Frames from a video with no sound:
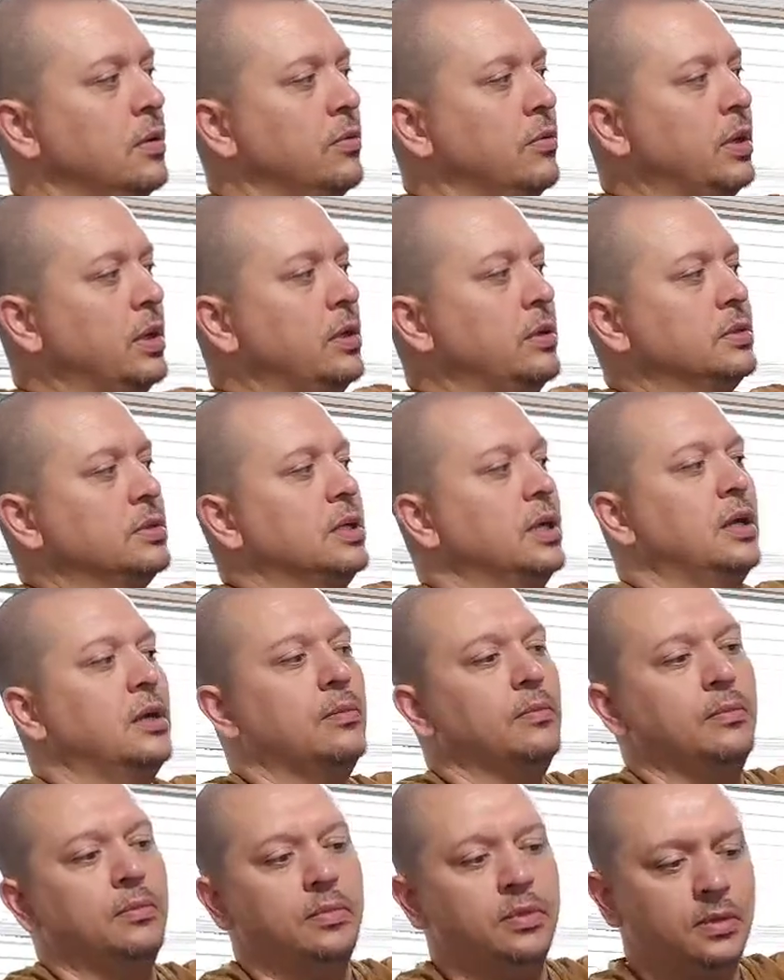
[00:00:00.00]
Right on
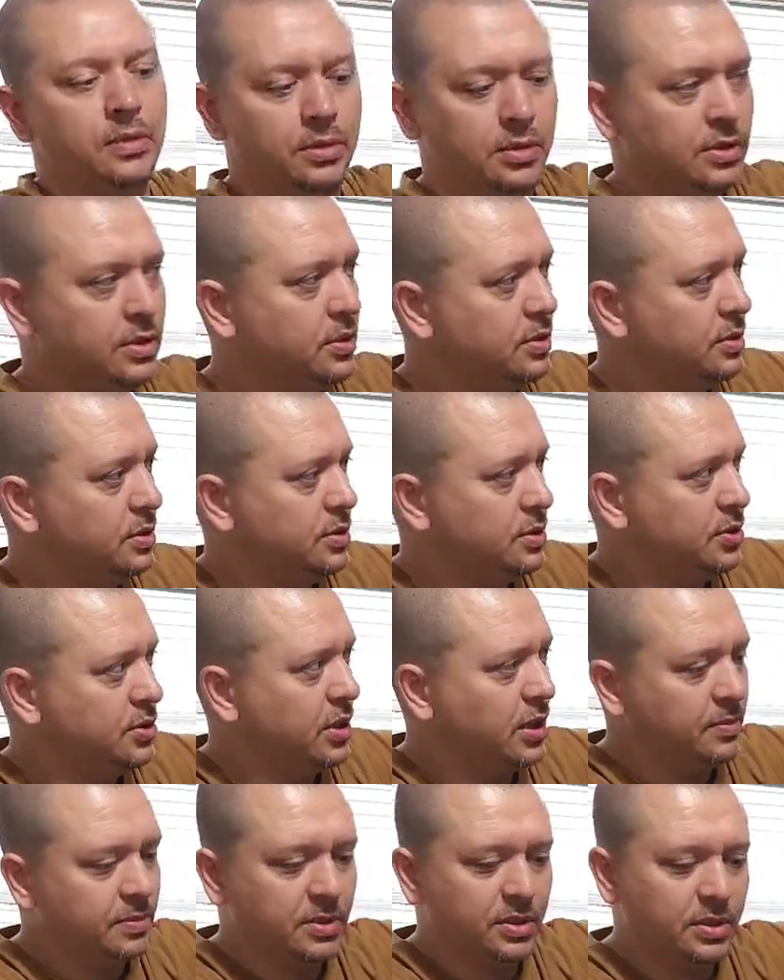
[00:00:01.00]
top,
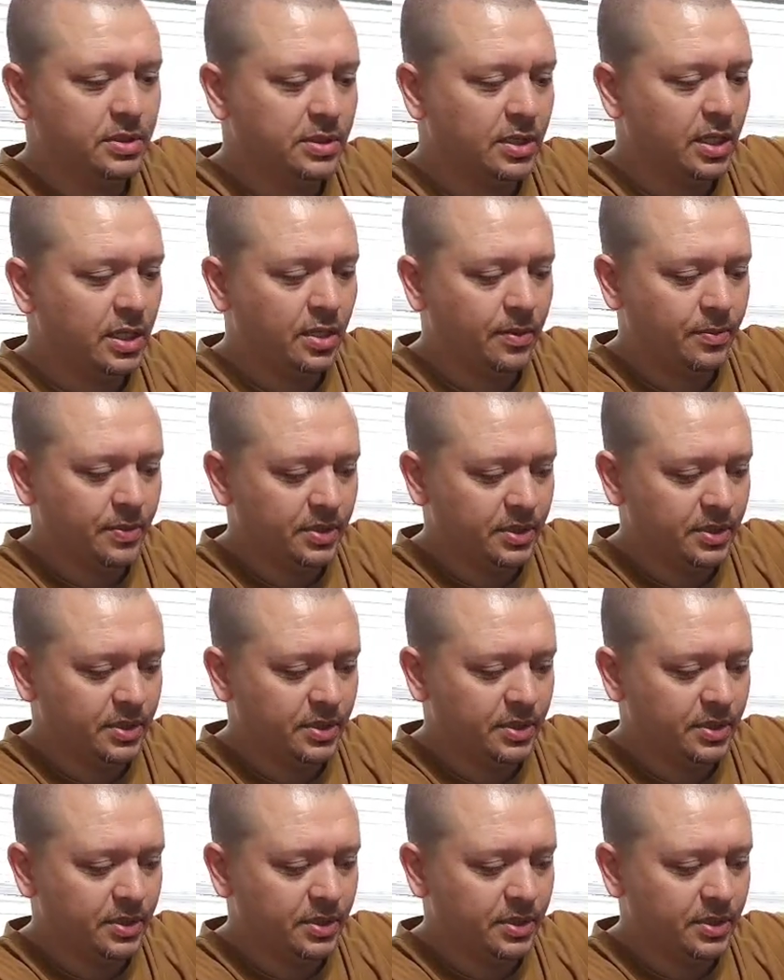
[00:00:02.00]
strapped to the top,